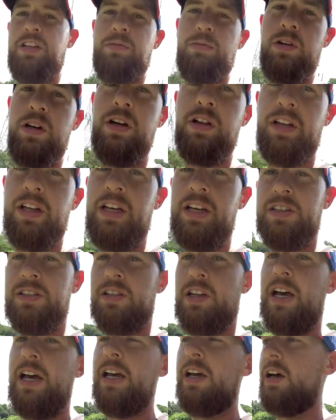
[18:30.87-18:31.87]
really is
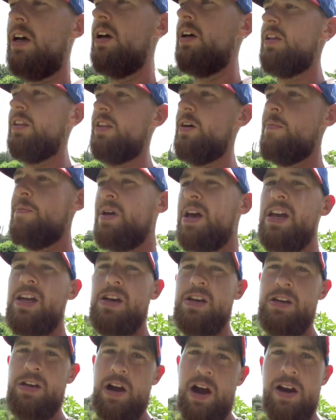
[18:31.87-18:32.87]
like the
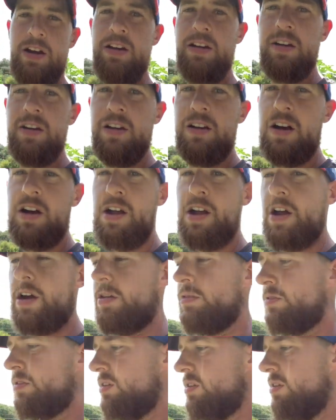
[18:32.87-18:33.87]
main gardener in our
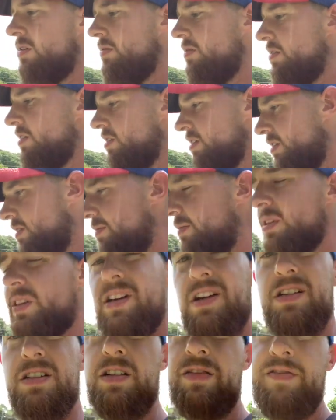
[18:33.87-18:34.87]
house, but
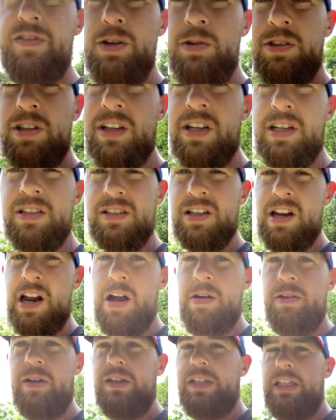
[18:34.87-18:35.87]
there's a few things that I
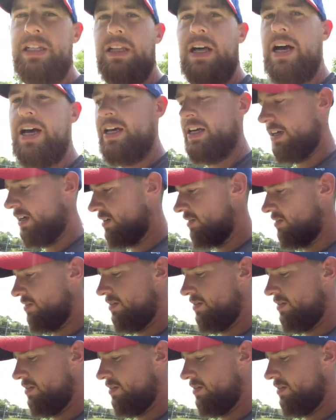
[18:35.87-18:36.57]
really like.